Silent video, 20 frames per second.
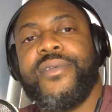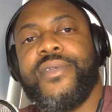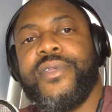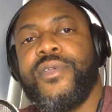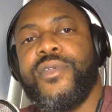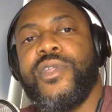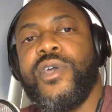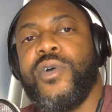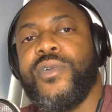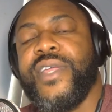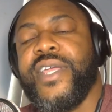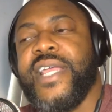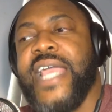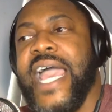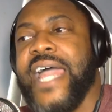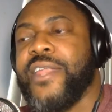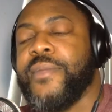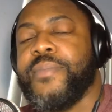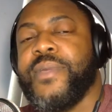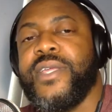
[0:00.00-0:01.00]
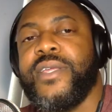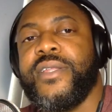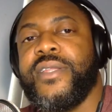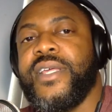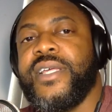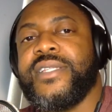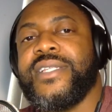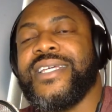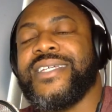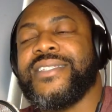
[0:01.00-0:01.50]
you know, there got to be
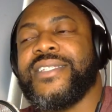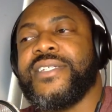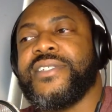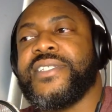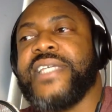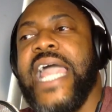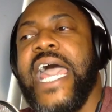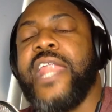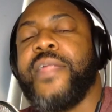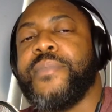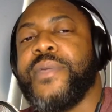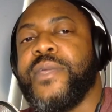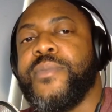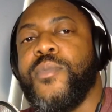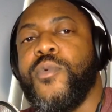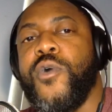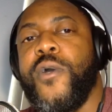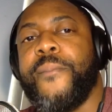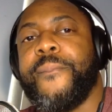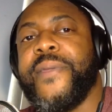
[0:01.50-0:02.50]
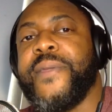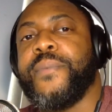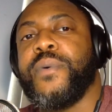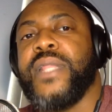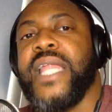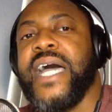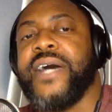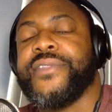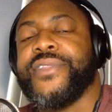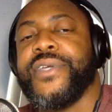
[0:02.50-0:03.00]
there, there's got to be more
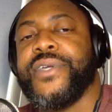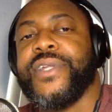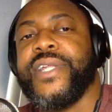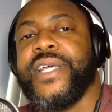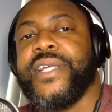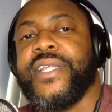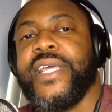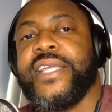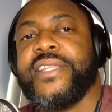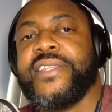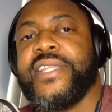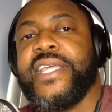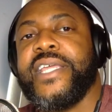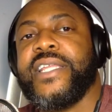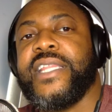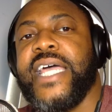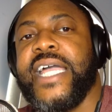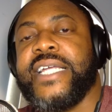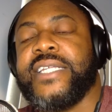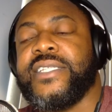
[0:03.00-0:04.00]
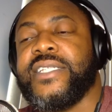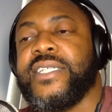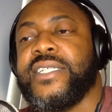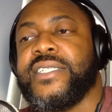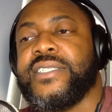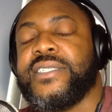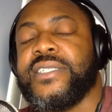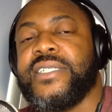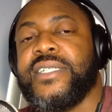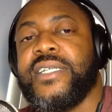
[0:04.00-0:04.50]
people out there that, that think like
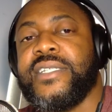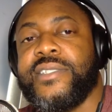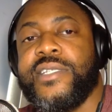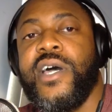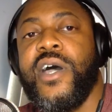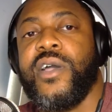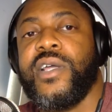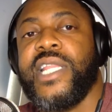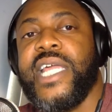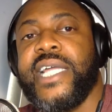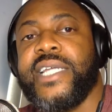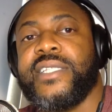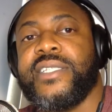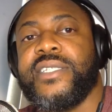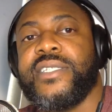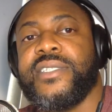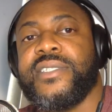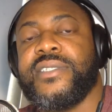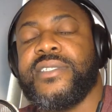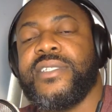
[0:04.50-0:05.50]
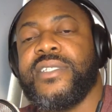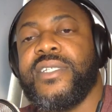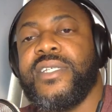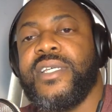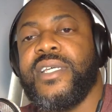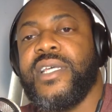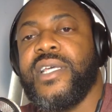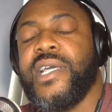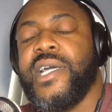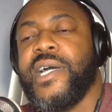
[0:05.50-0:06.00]
this and, and talk like this.
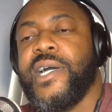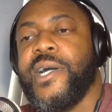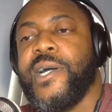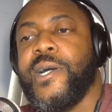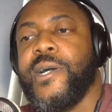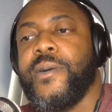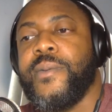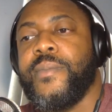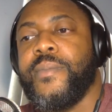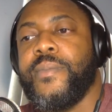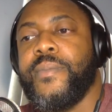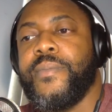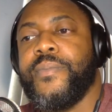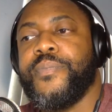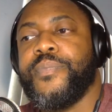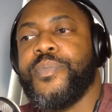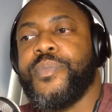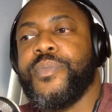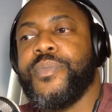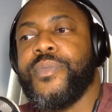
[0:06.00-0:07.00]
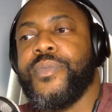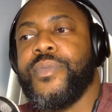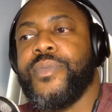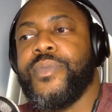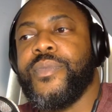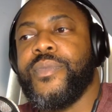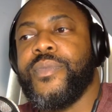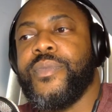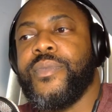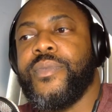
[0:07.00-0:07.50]
Um,
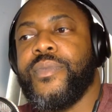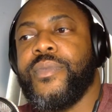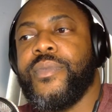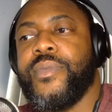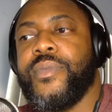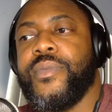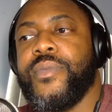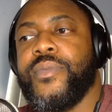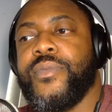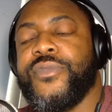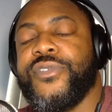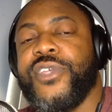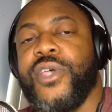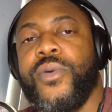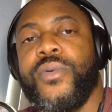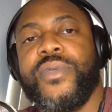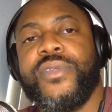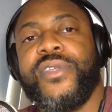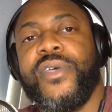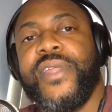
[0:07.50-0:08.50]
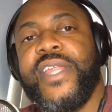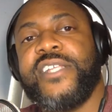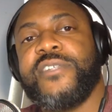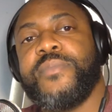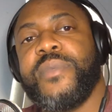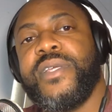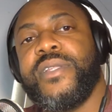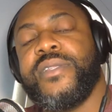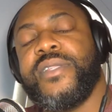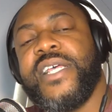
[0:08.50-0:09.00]
so so that's
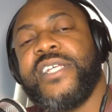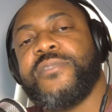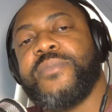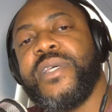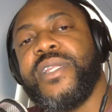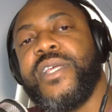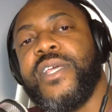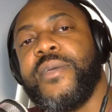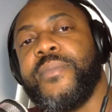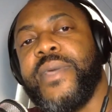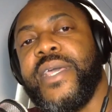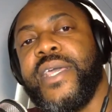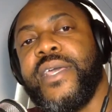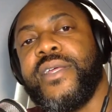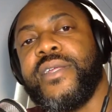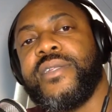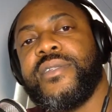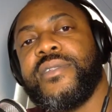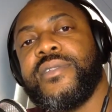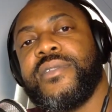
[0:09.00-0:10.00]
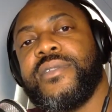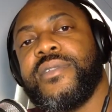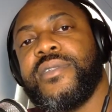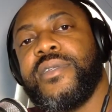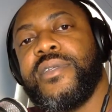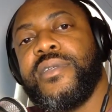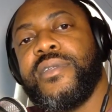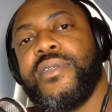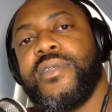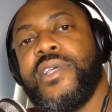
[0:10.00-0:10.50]
been that's been it,
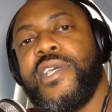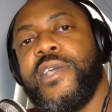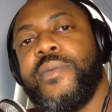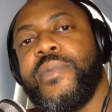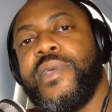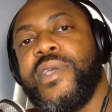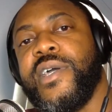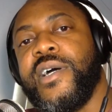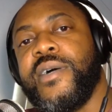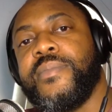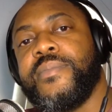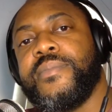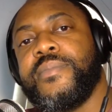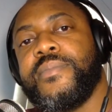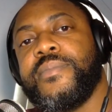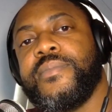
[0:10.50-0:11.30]
man. Hit me up.